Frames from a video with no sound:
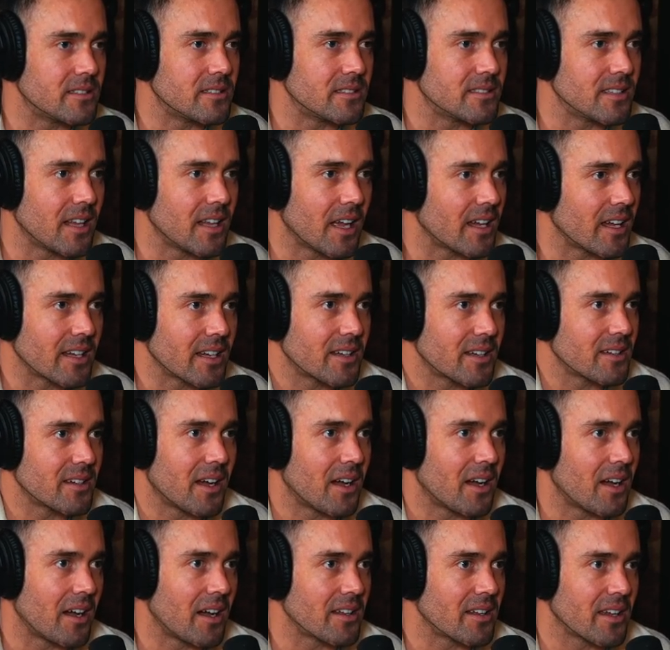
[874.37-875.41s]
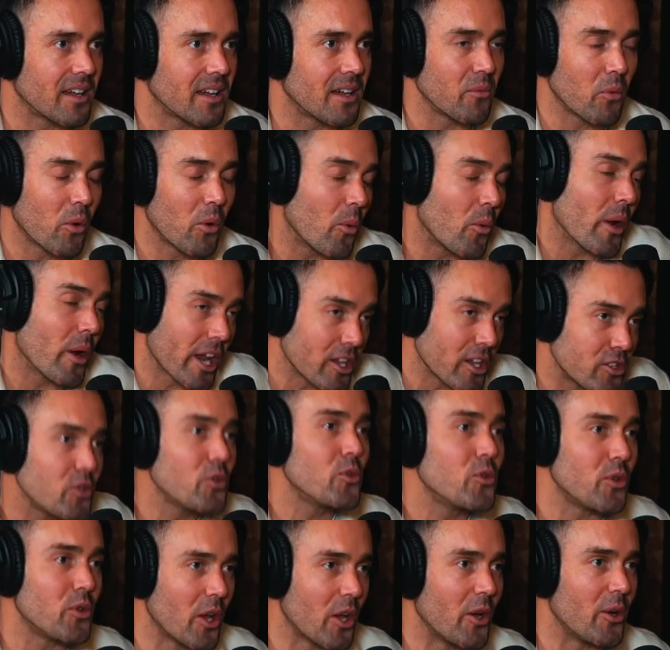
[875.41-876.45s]
Like what I
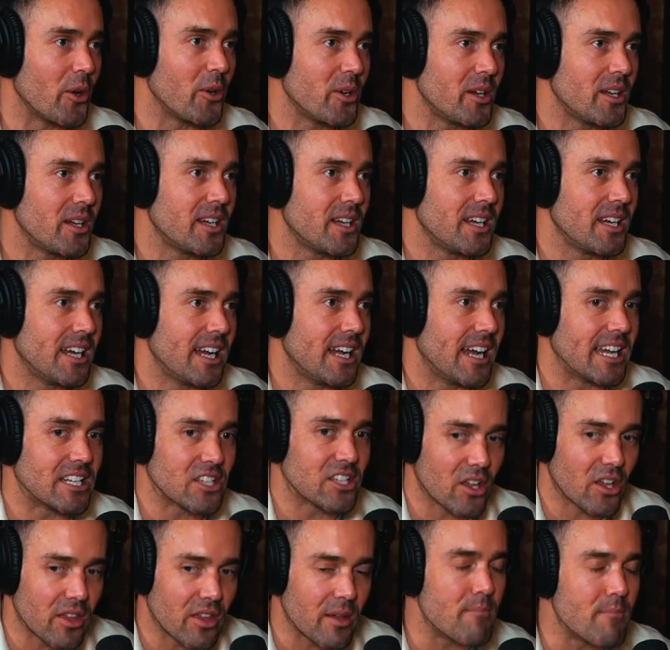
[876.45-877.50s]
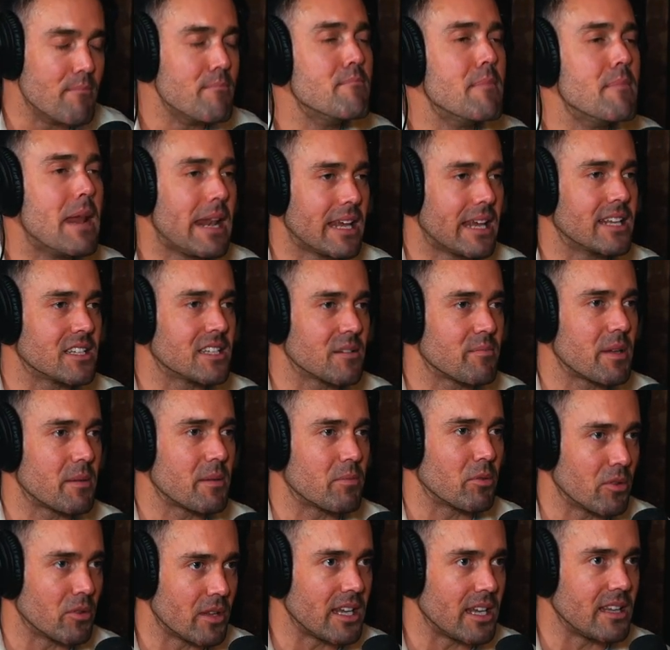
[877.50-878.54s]
do know is I think millions of
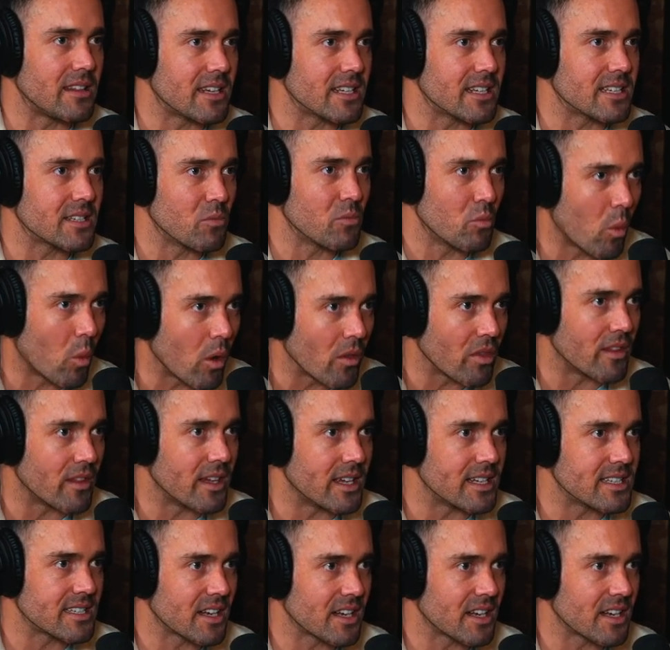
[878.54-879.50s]
people need this and want this.